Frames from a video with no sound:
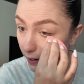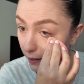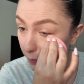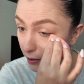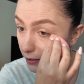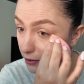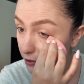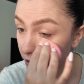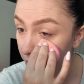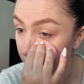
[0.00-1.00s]

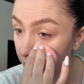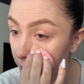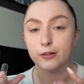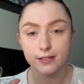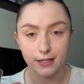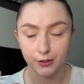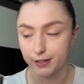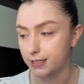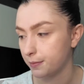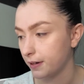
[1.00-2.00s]
airbrushed. I don't set the
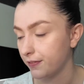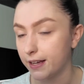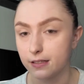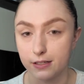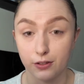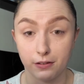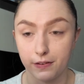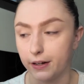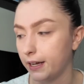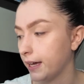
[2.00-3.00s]
rest of my face until the
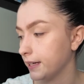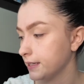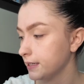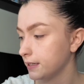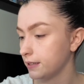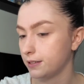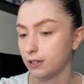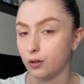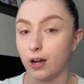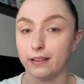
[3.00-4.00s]
very end,
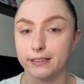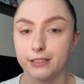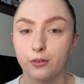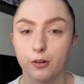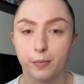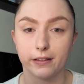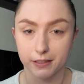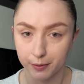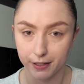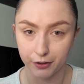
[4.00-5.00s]
so I like to go in with my
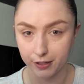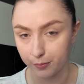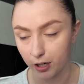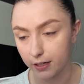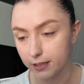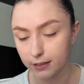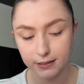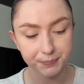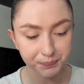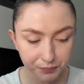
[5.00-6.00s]
liquid and cream
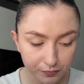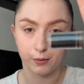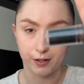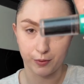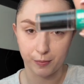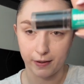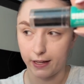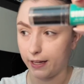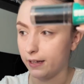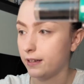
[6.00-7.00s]
products. I go in with
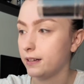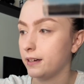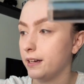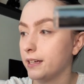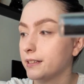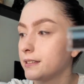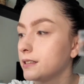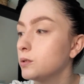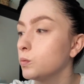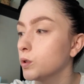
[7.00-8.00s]
my
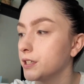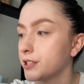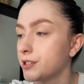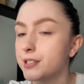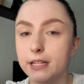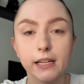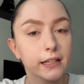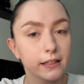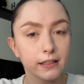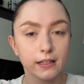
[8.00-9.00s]
NYX Wonder Stick,
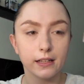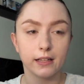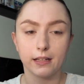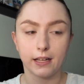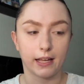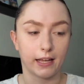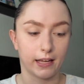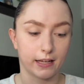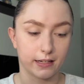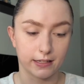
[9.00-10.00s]

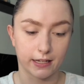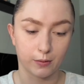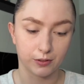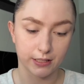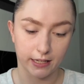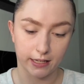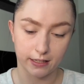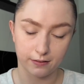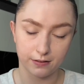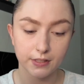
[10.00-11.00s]
and
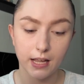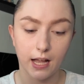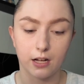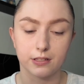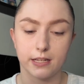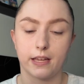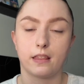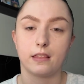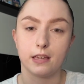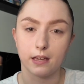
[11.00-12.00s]
I'll
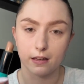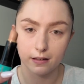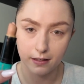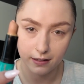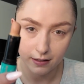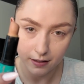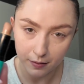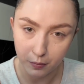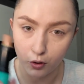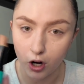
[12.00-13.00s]
take the
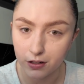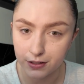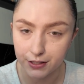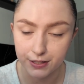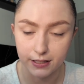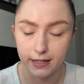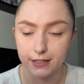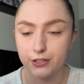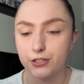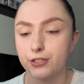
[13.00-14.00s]
bronzer
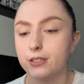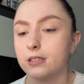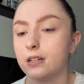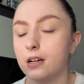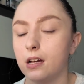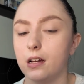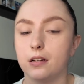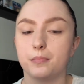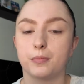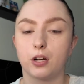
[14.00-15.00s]
slash
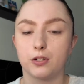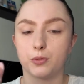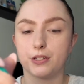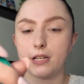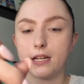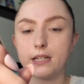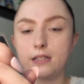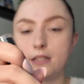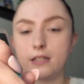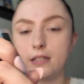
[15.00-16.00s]
contour side,